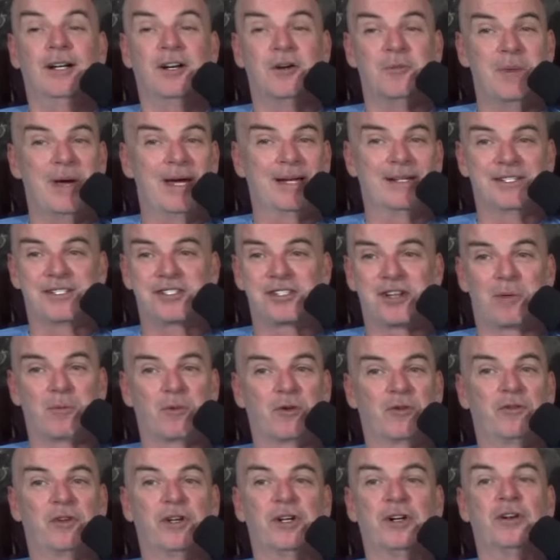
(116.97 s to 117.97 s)
Amanda
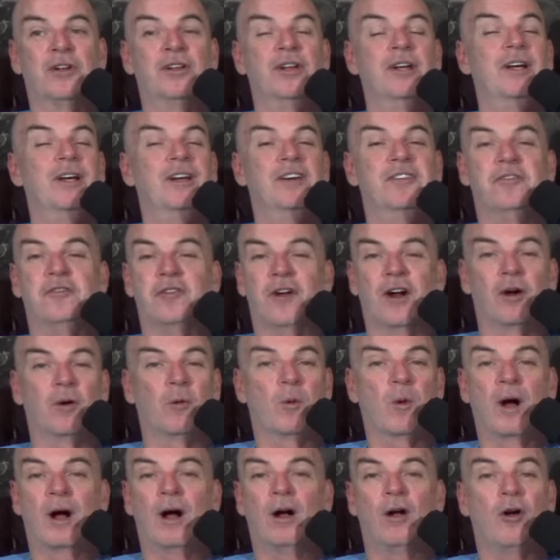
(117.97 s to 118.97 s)
Somerville,
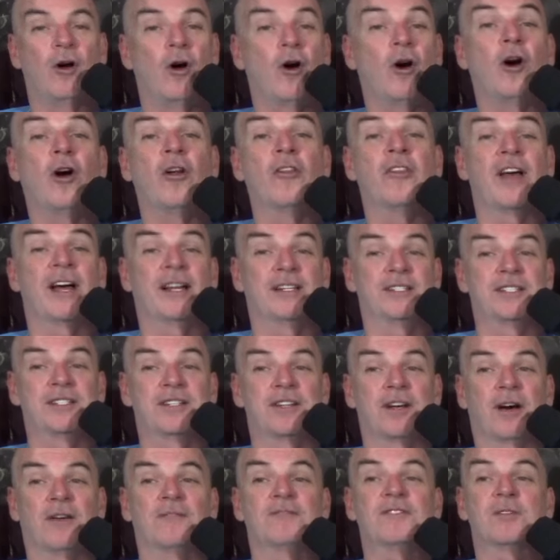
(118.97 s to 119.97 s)
Farewell, all that
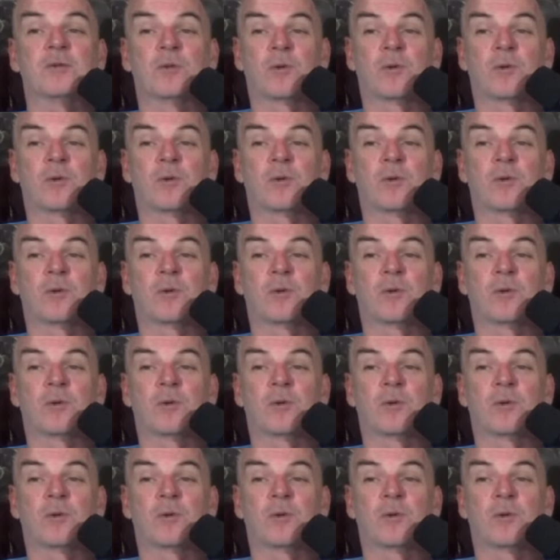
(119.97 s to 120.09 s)
stuff.